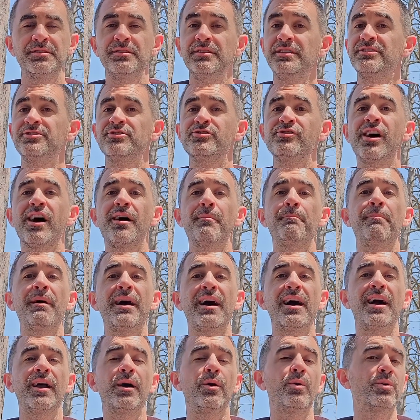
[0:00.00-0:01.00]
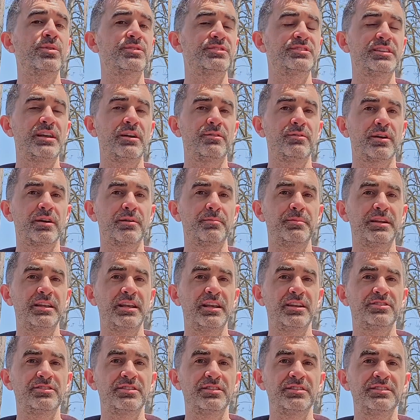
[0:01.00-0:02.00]
These are not buy or sell
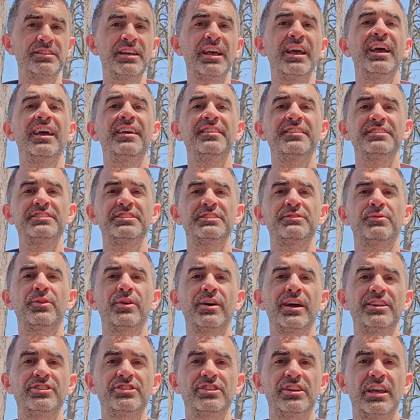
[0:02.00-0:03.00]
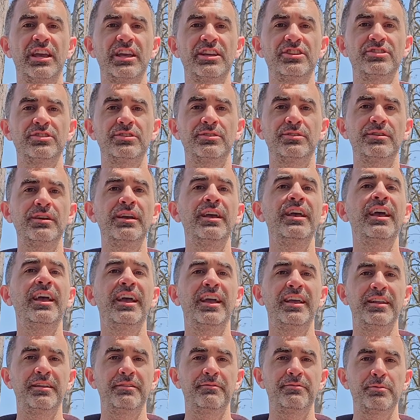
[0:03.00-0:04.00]
recommendations, and this is for educational
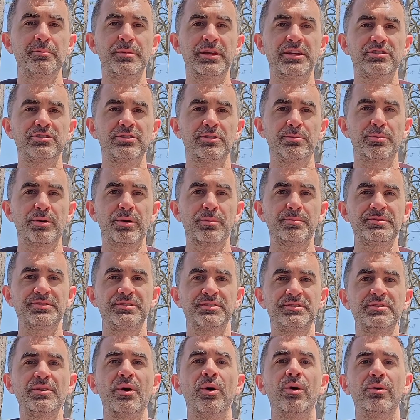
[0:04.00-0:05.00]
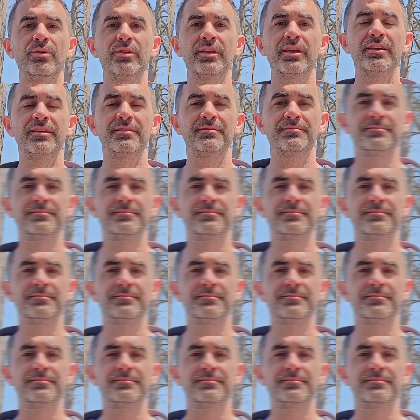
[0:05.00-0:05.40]
and informational purposes only.